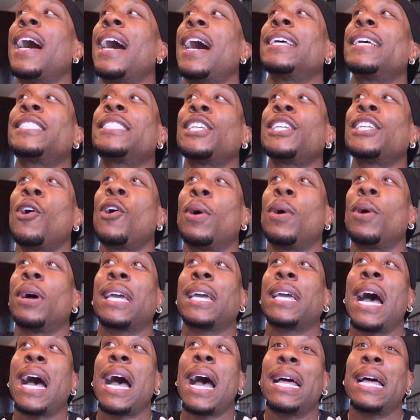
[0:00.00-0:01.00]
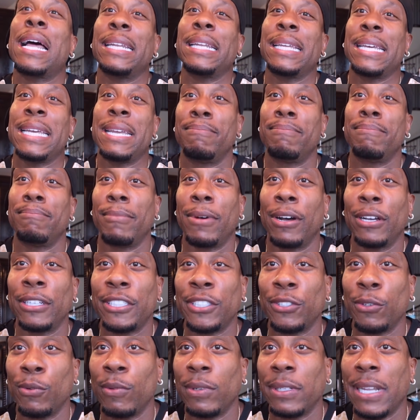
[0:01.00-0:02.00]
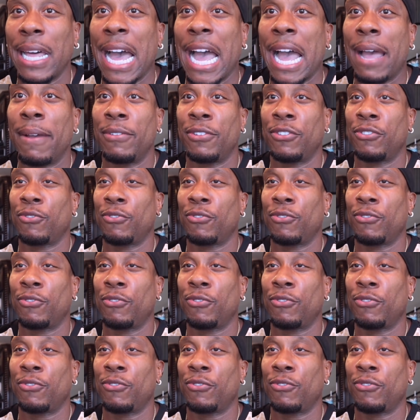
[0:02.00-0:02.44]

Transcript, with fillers: I saw a Kali Muscle live